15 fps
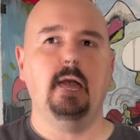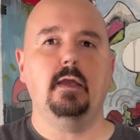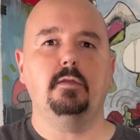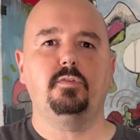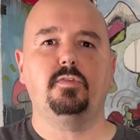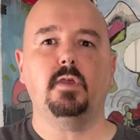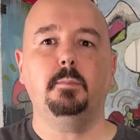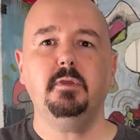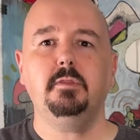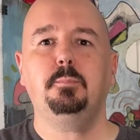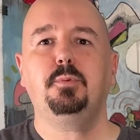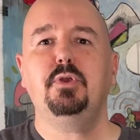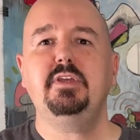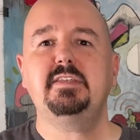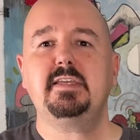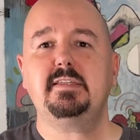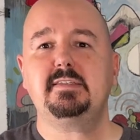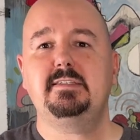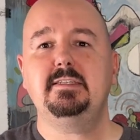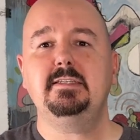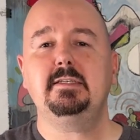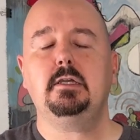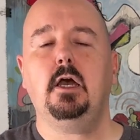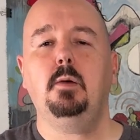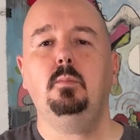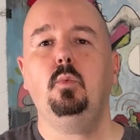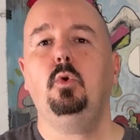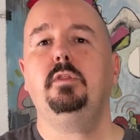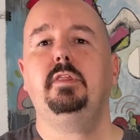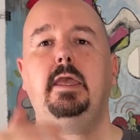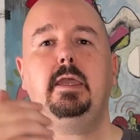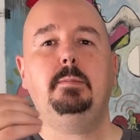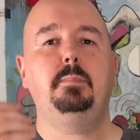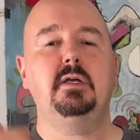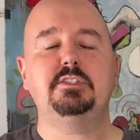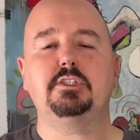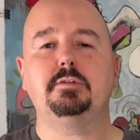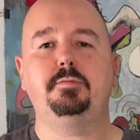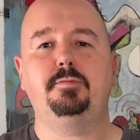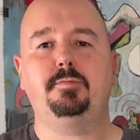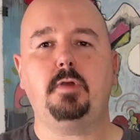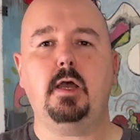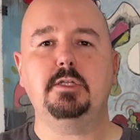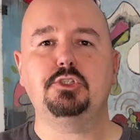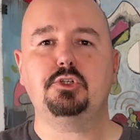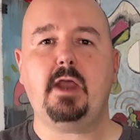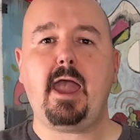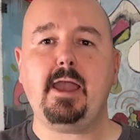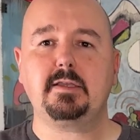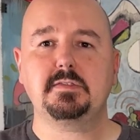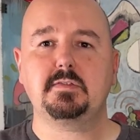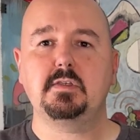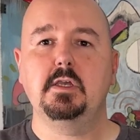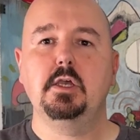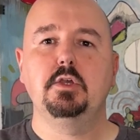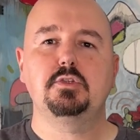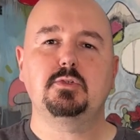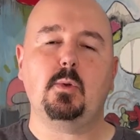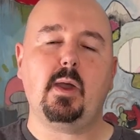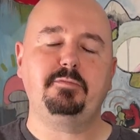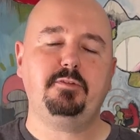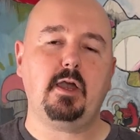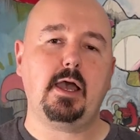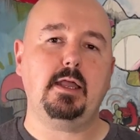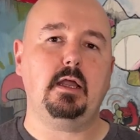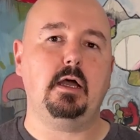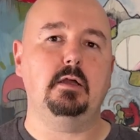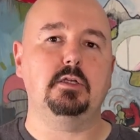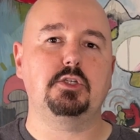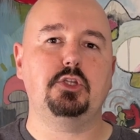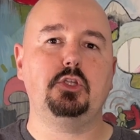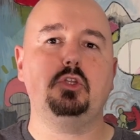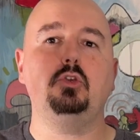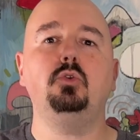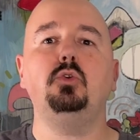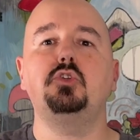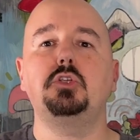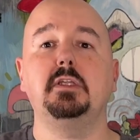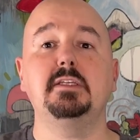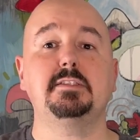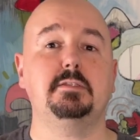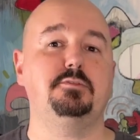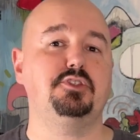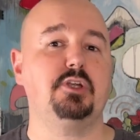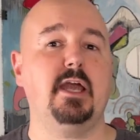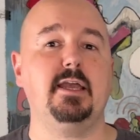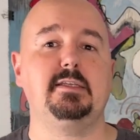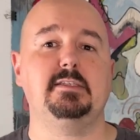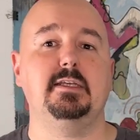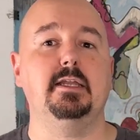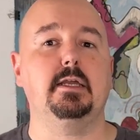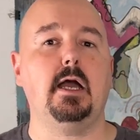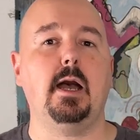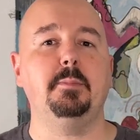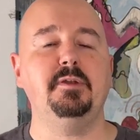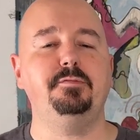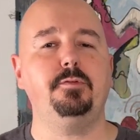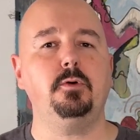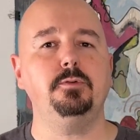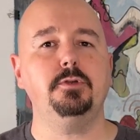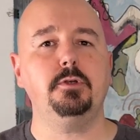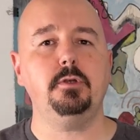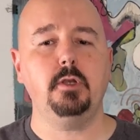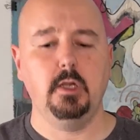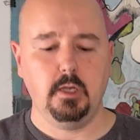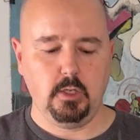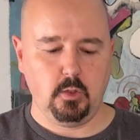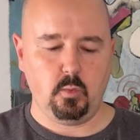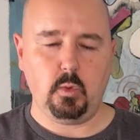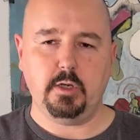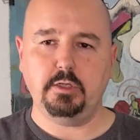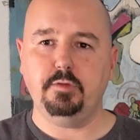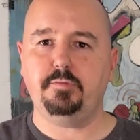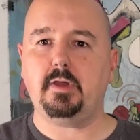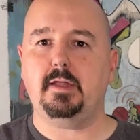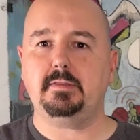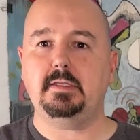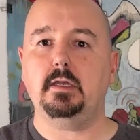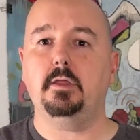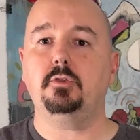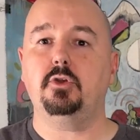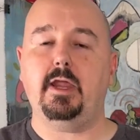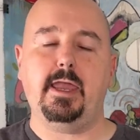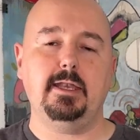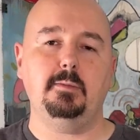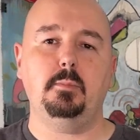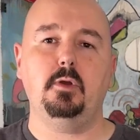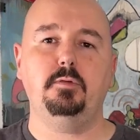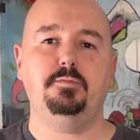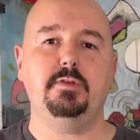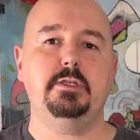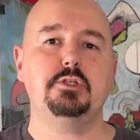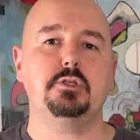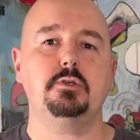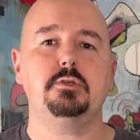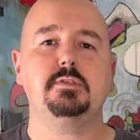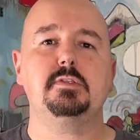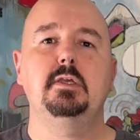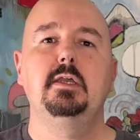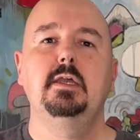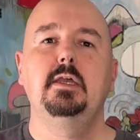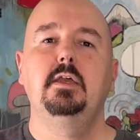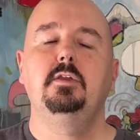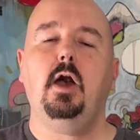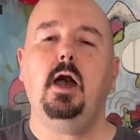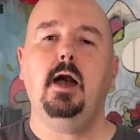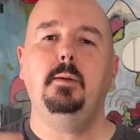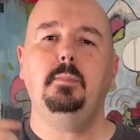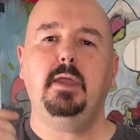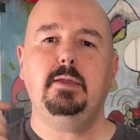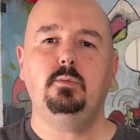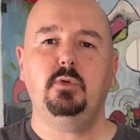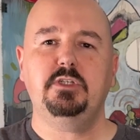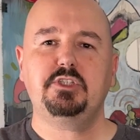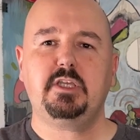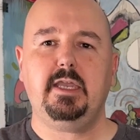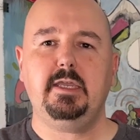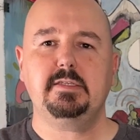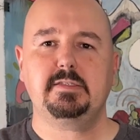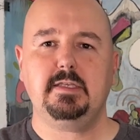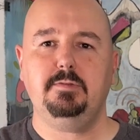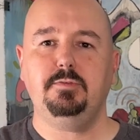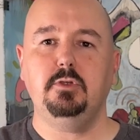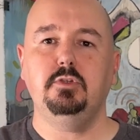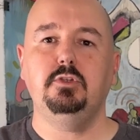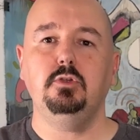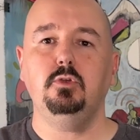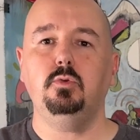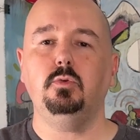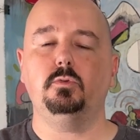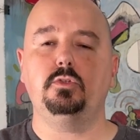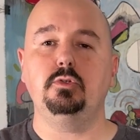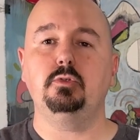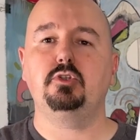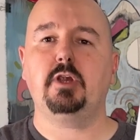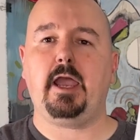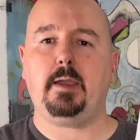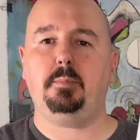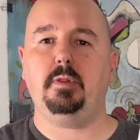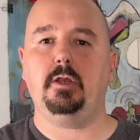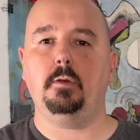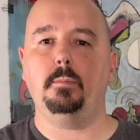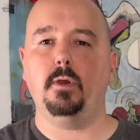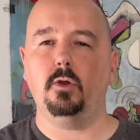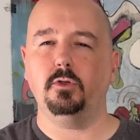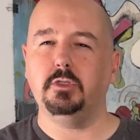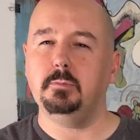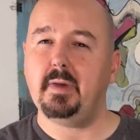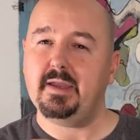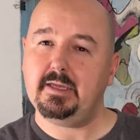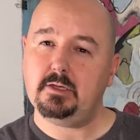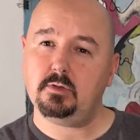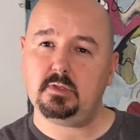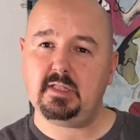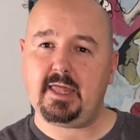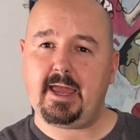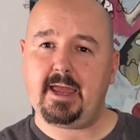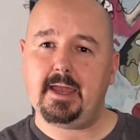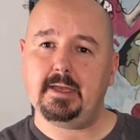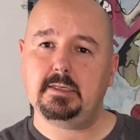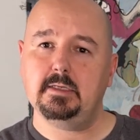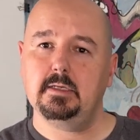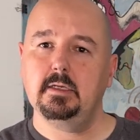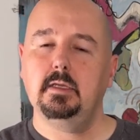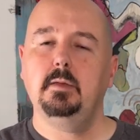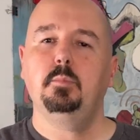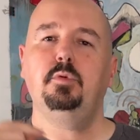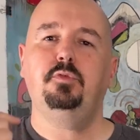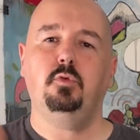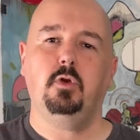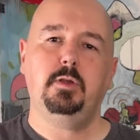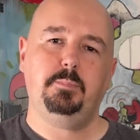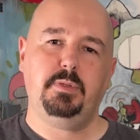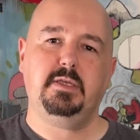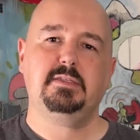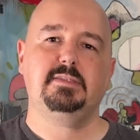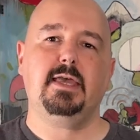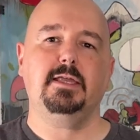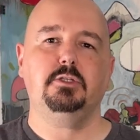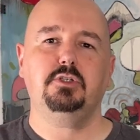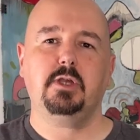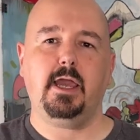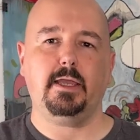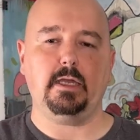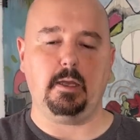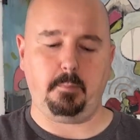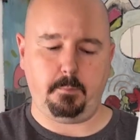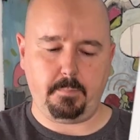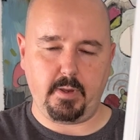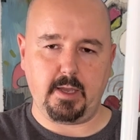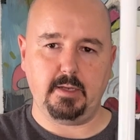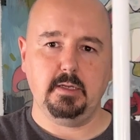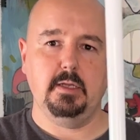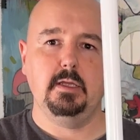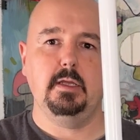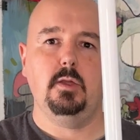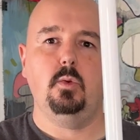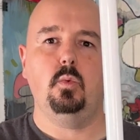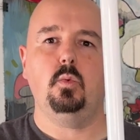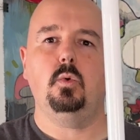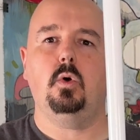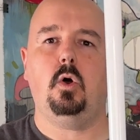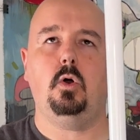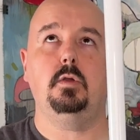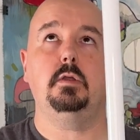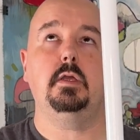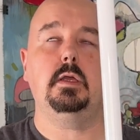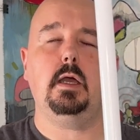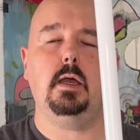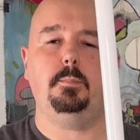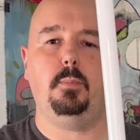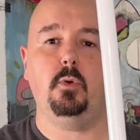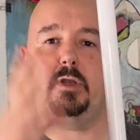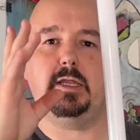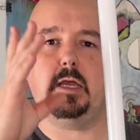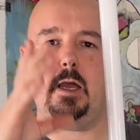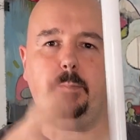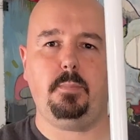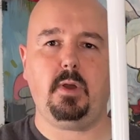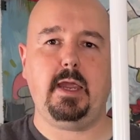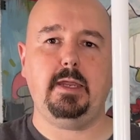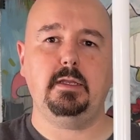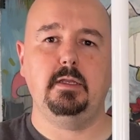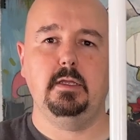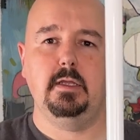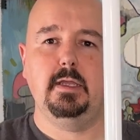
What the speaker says: Some of the presets didn't come with a bunch of tracks, so I've got a huge list of tracks in a common folder where you've got the other edit mode features, in which case if you do track player mode, you might hear a lag before it picks that track up. But pointing upright,